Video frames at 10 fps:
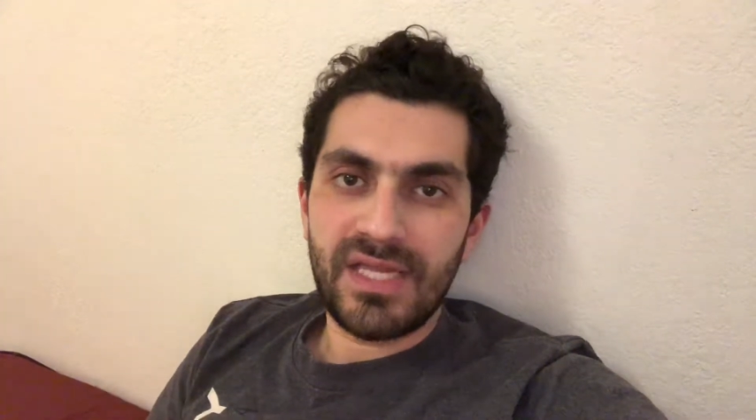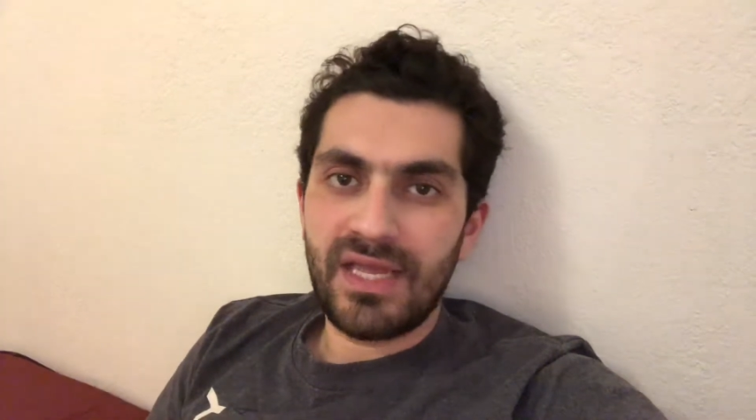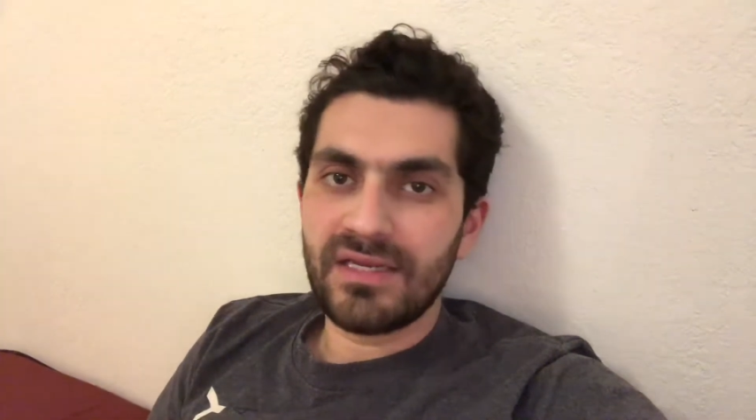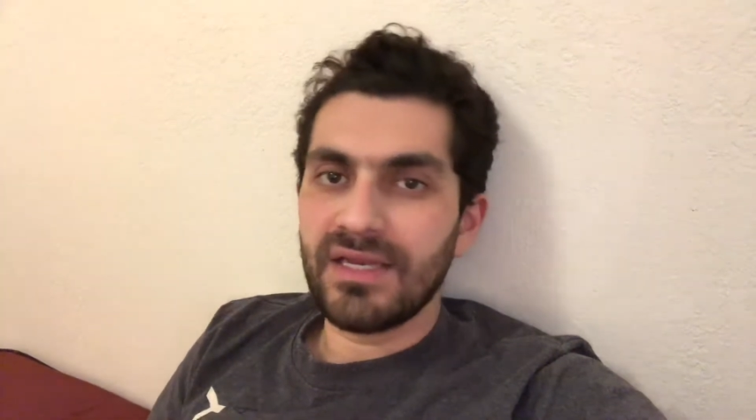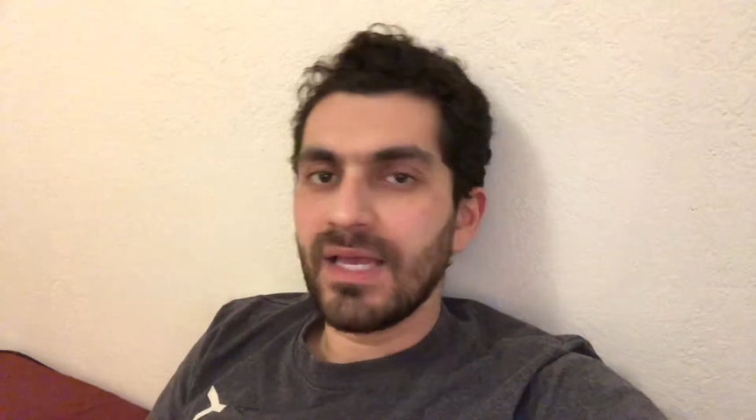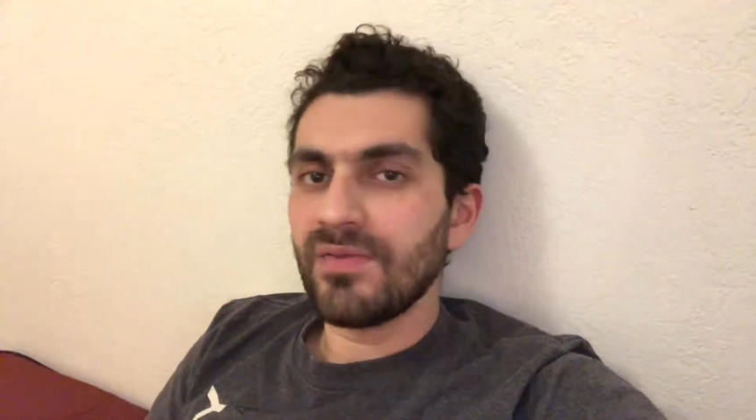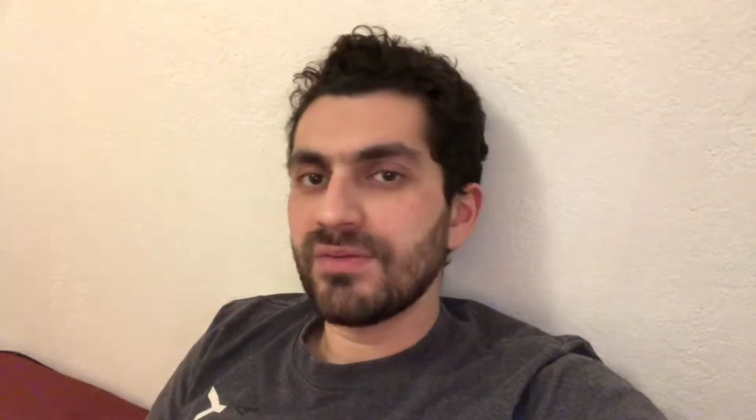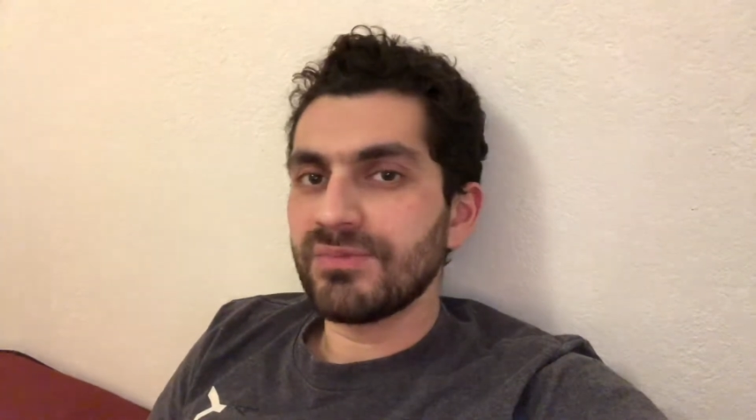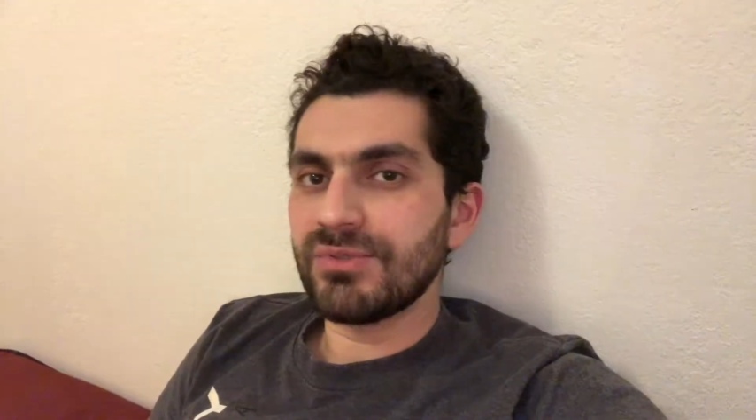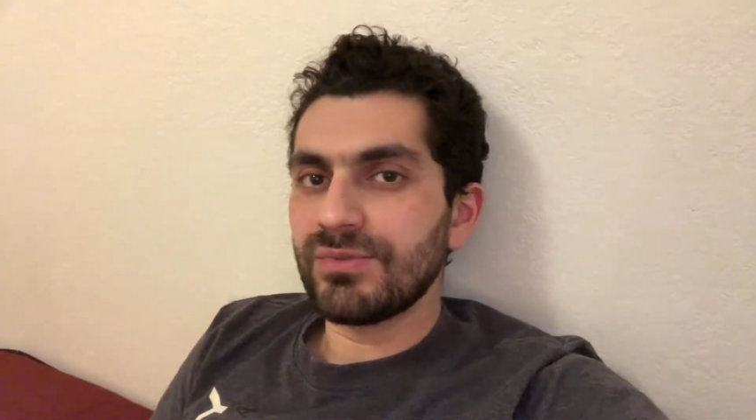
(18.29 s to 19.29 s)
and allow
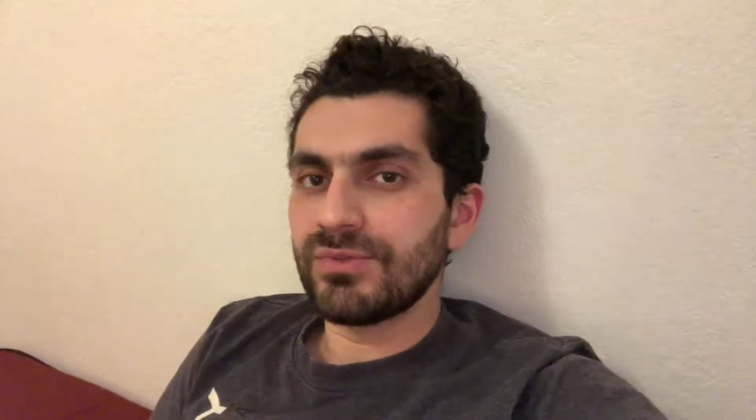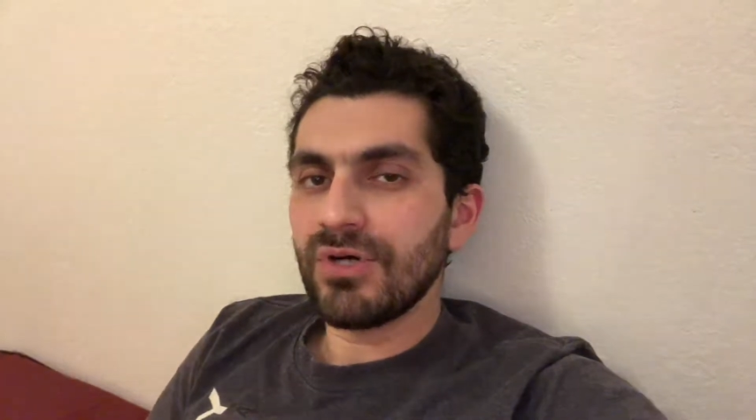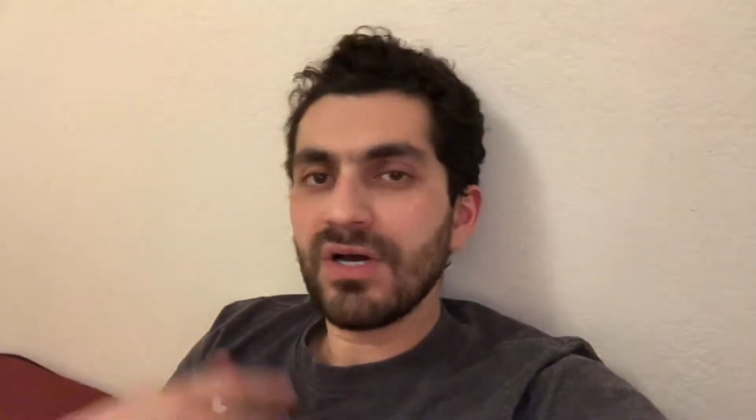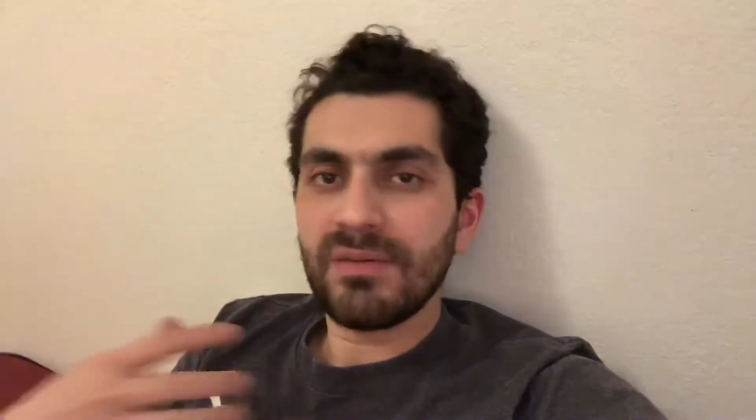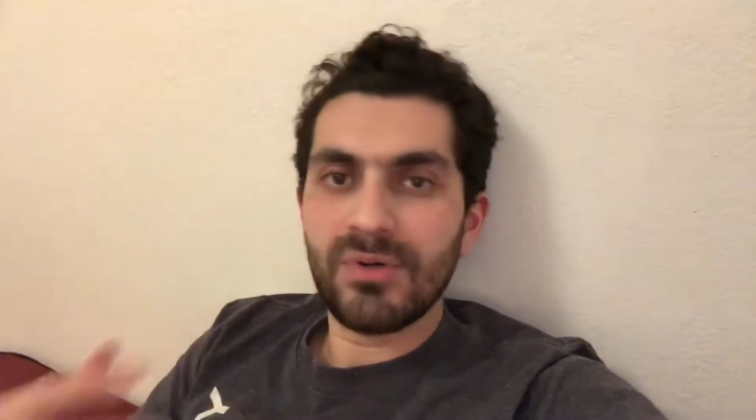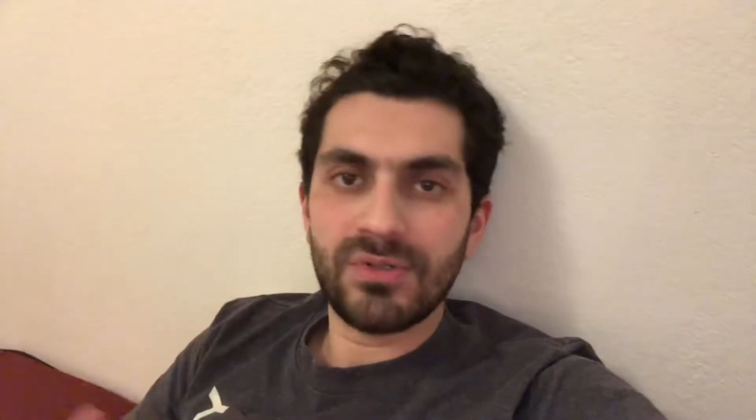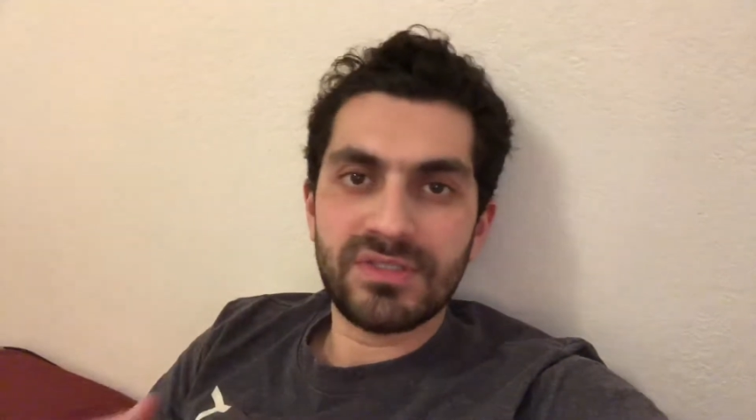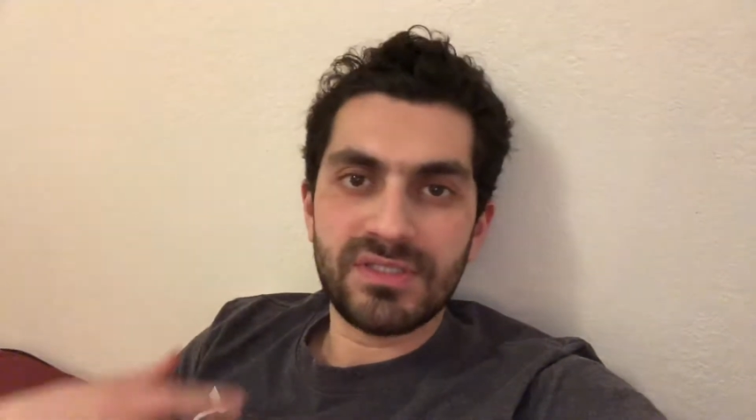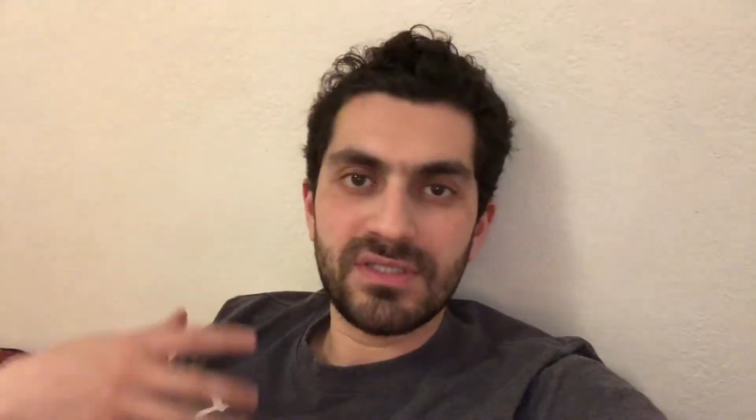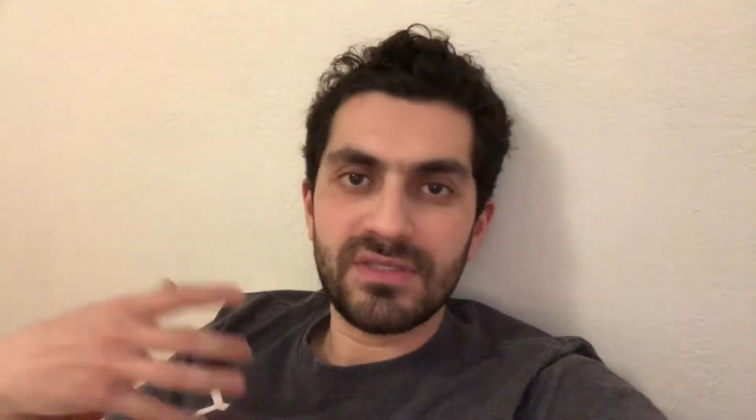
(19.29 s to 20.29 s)
them to talk
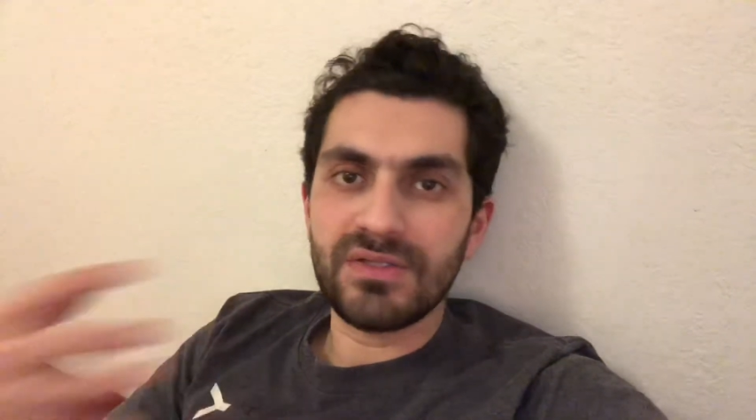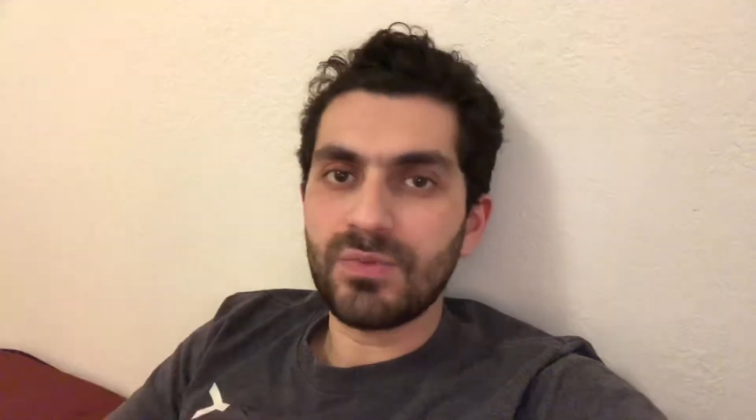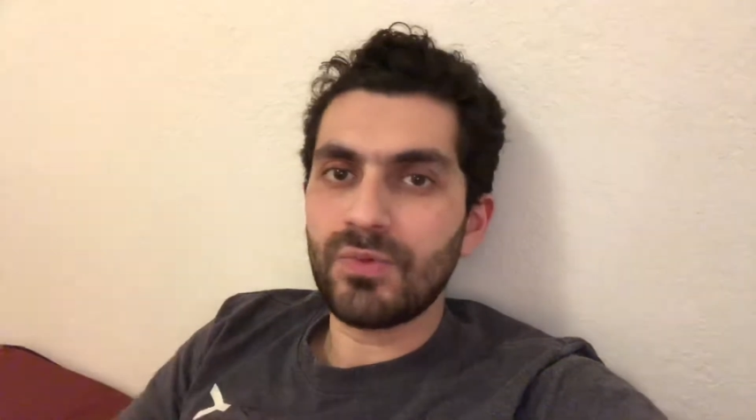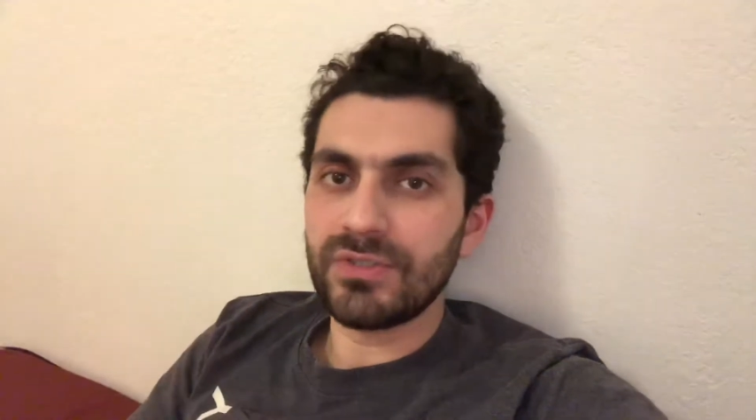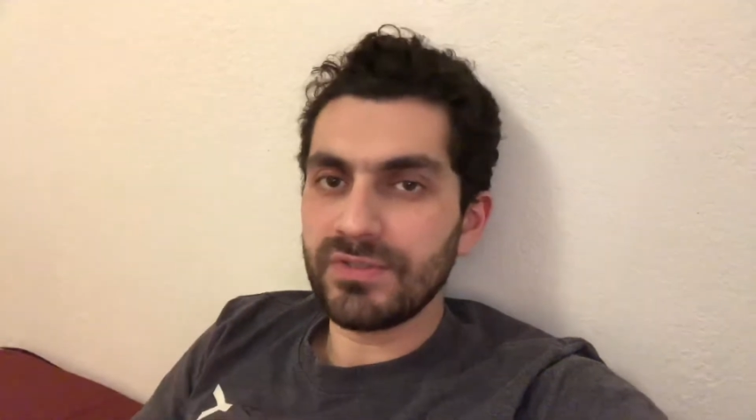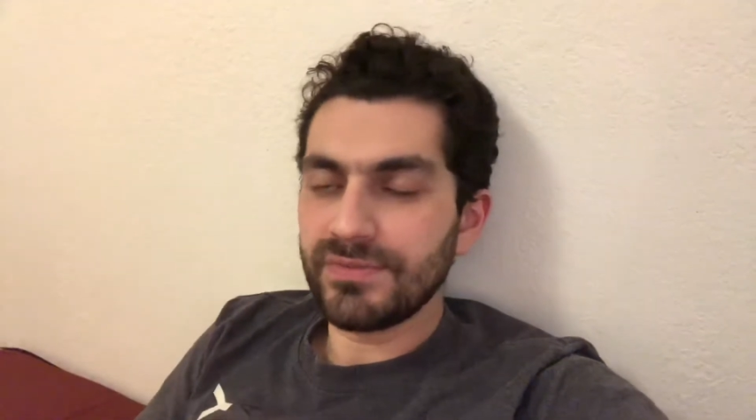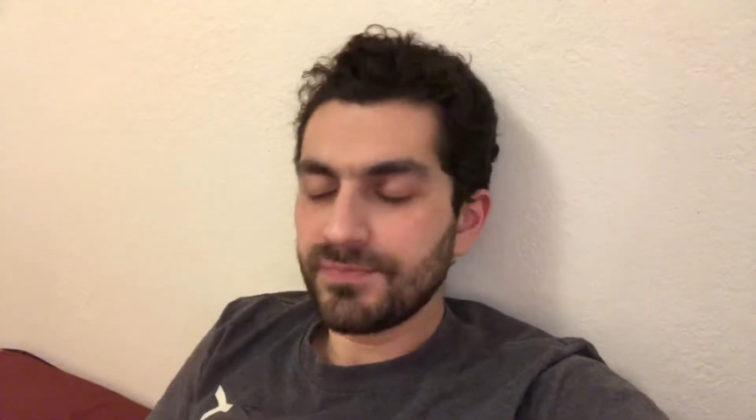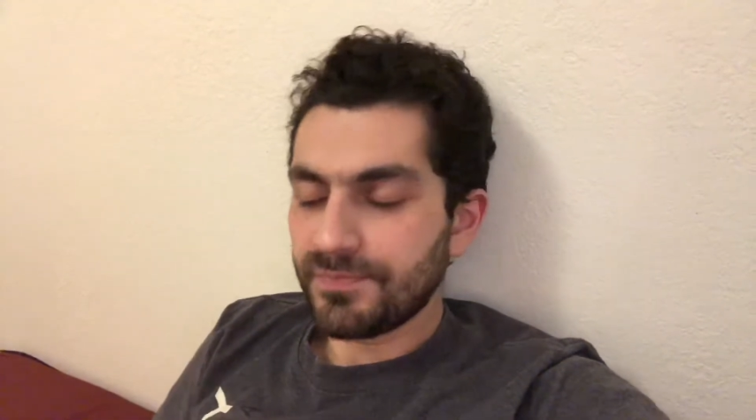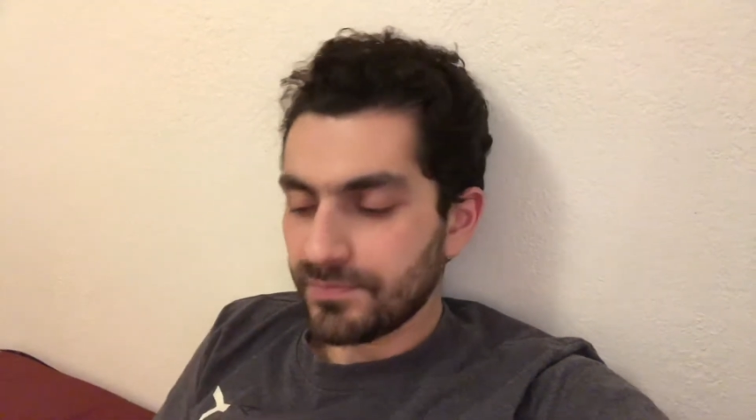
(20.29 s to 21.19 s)
about uh, the world.